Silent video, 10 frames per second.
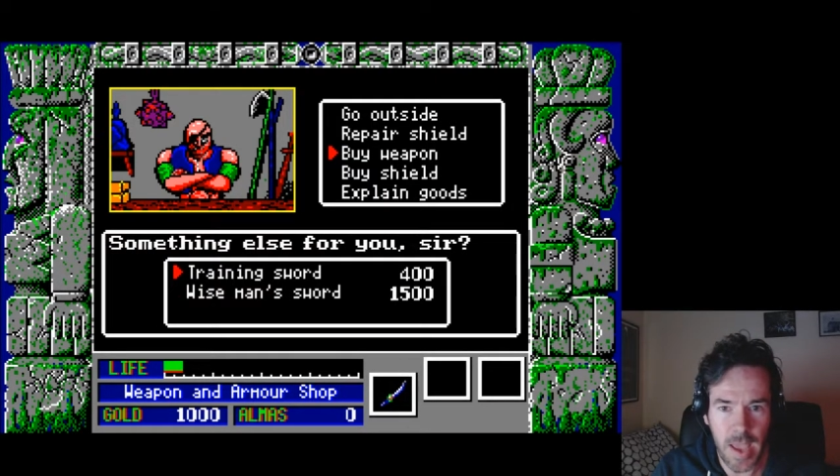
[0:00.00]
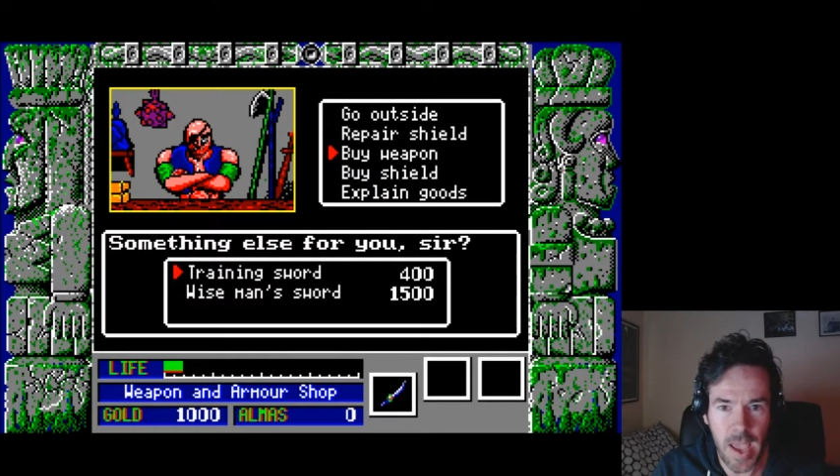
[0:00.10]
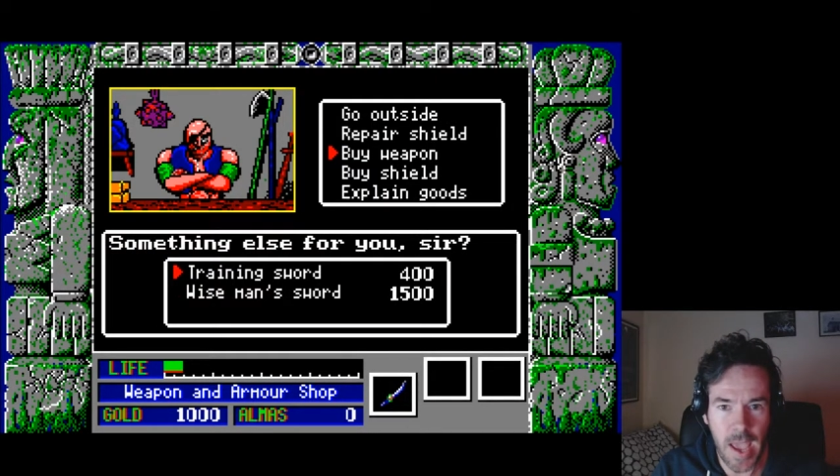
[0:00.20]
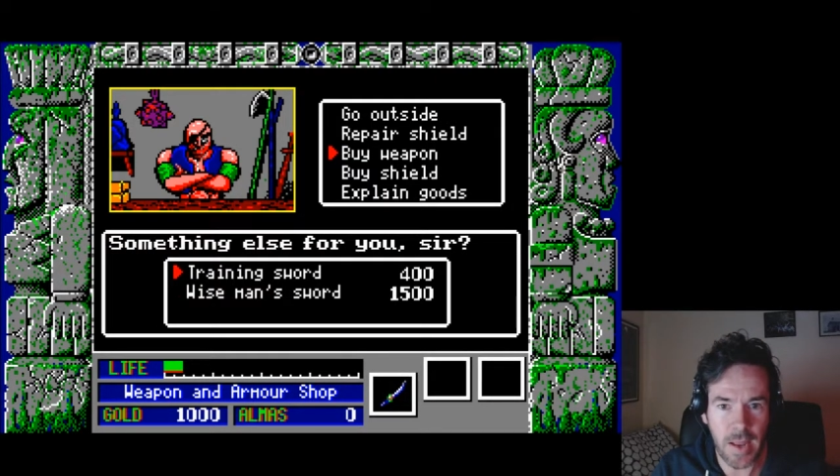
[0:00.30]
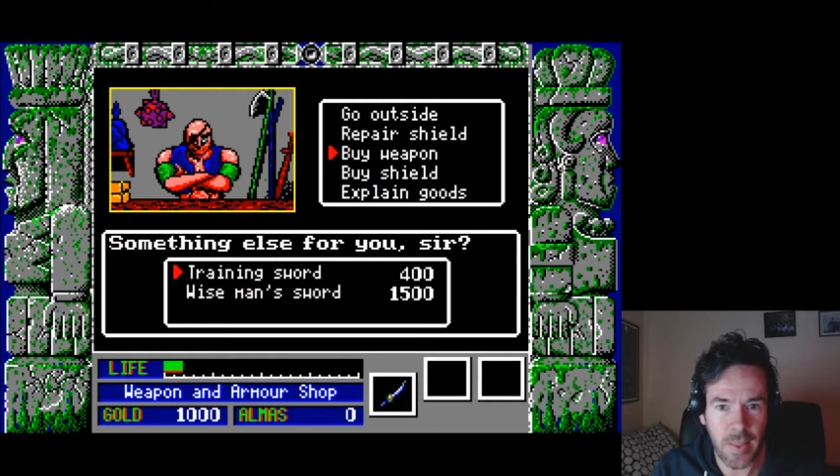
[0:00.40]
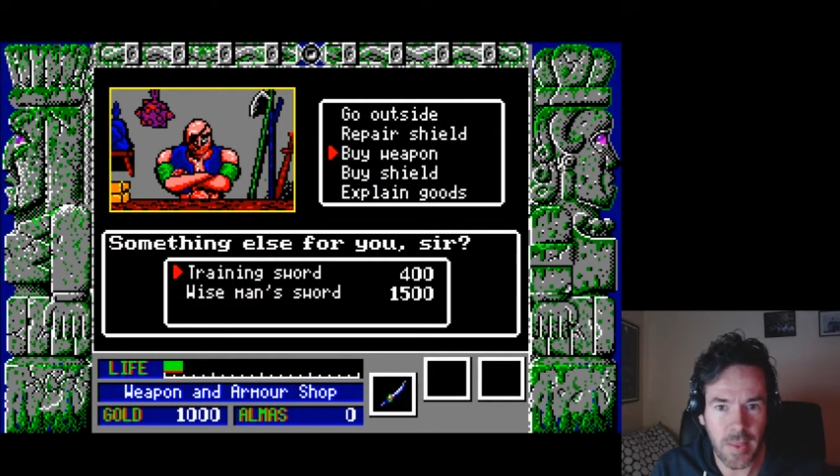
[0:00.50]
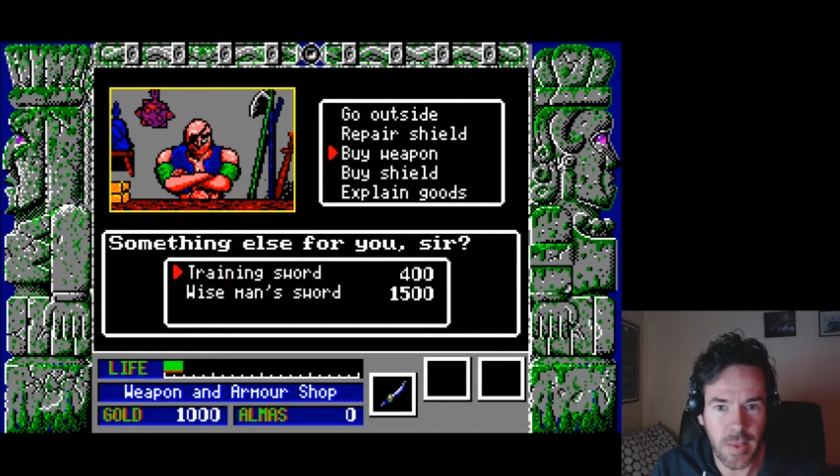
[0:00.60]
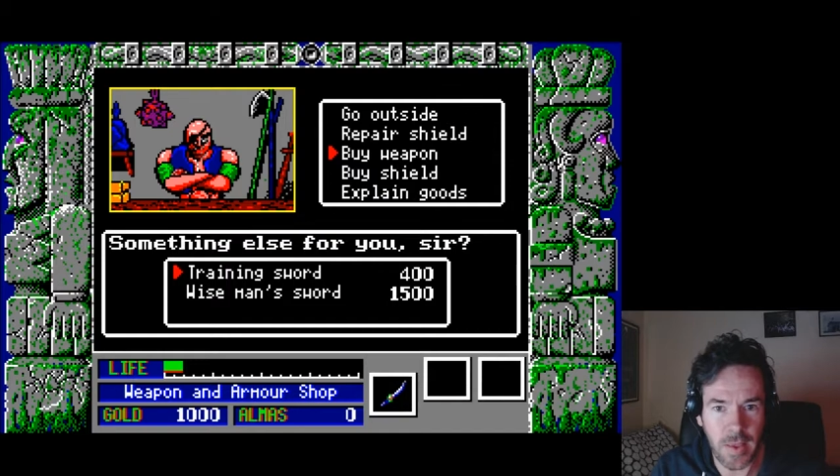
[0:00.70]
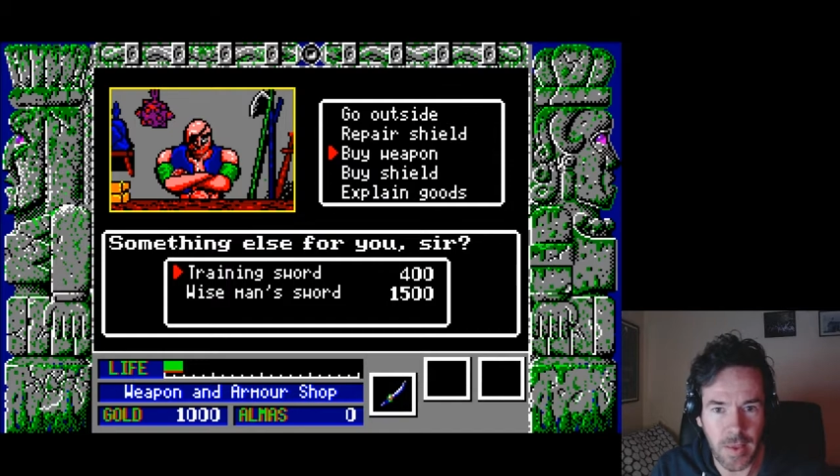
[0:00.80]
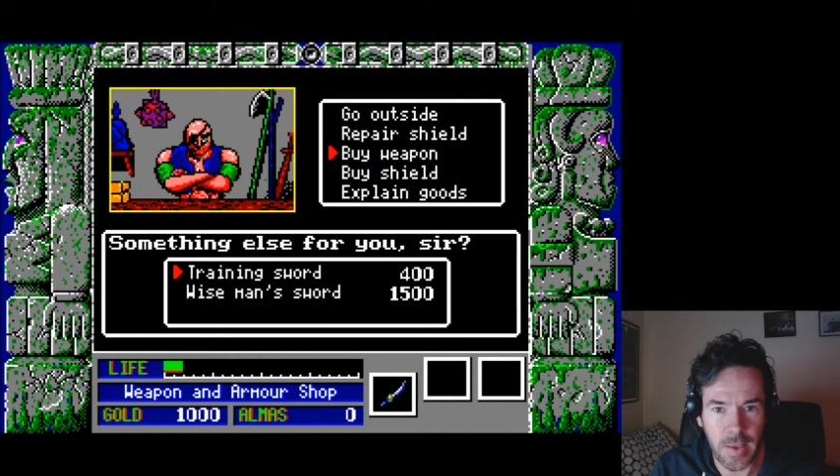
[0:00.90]

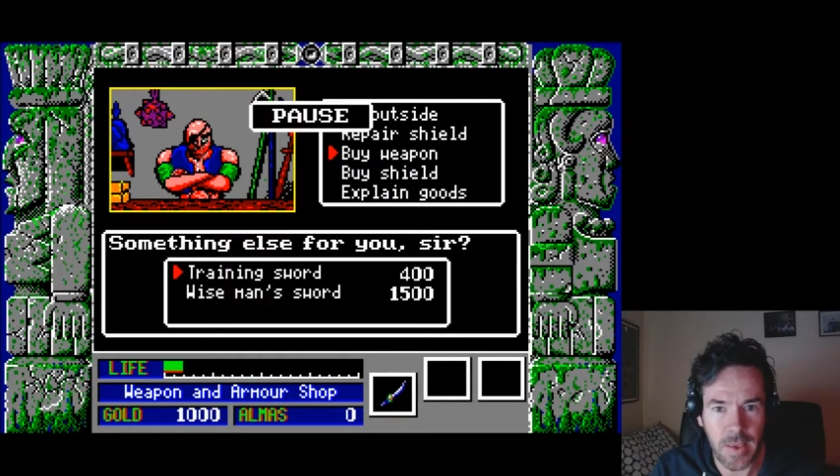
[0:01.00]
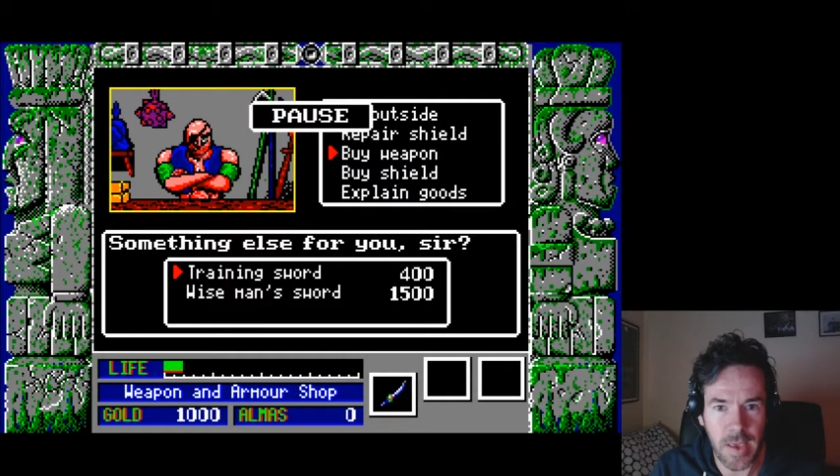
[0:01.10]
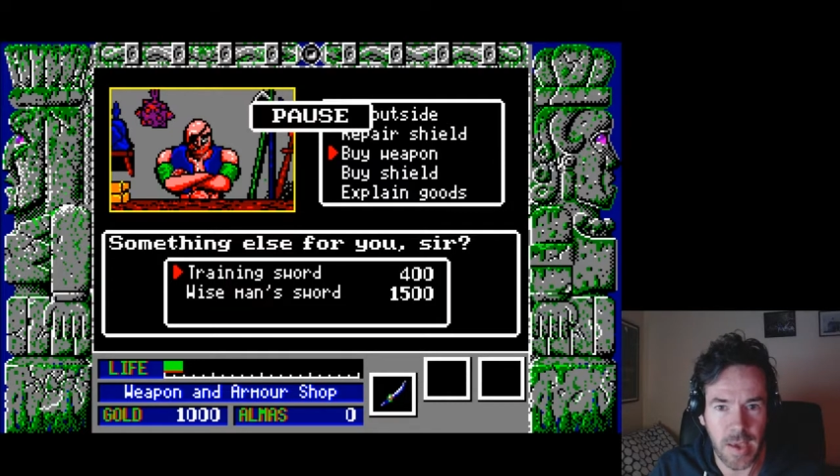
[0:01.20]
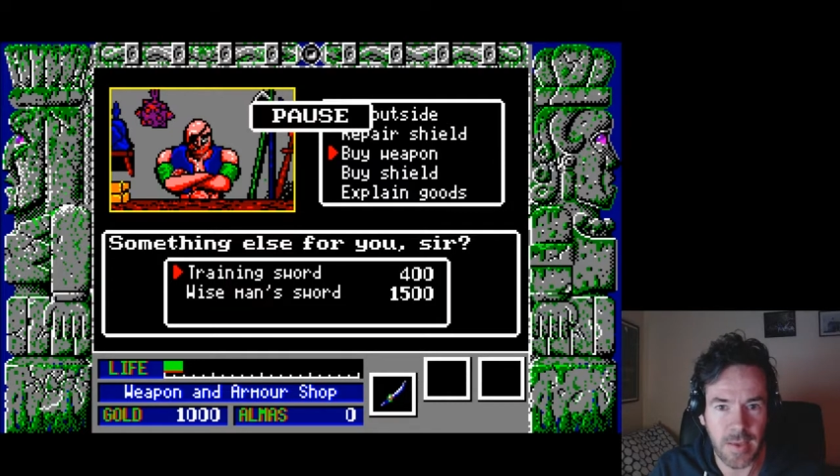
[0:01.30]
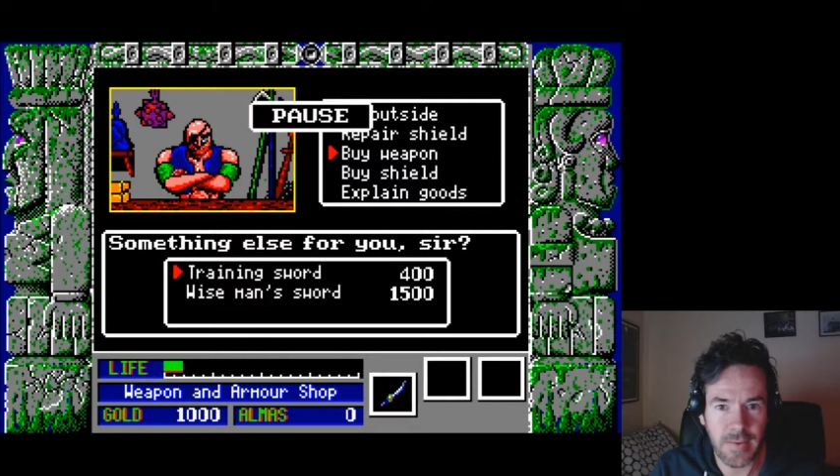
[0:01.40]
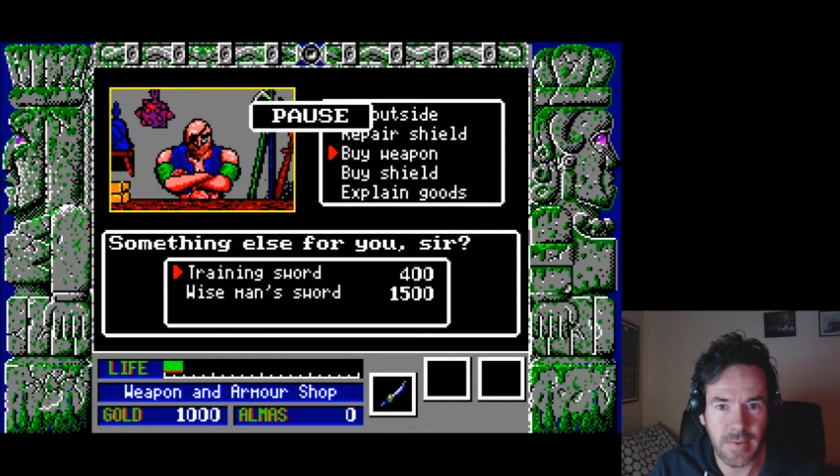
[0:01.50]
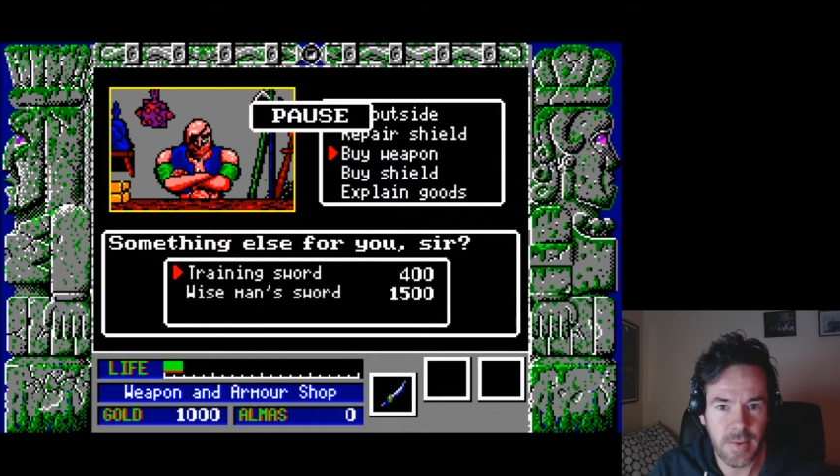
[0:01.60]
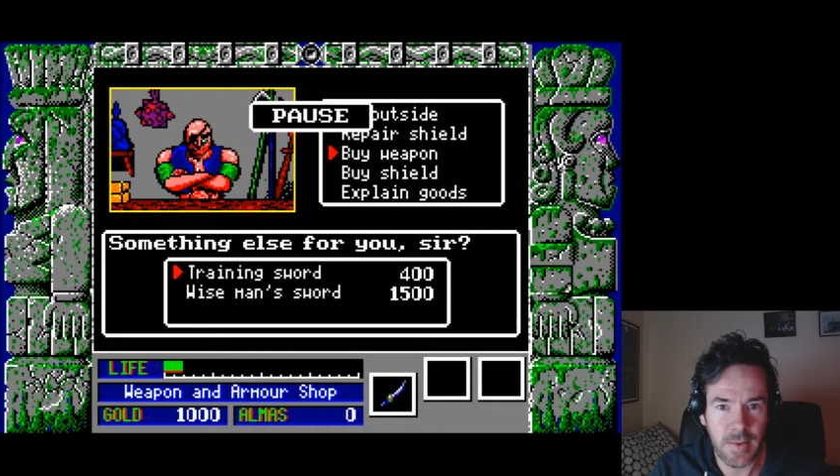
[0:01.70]
anything yet.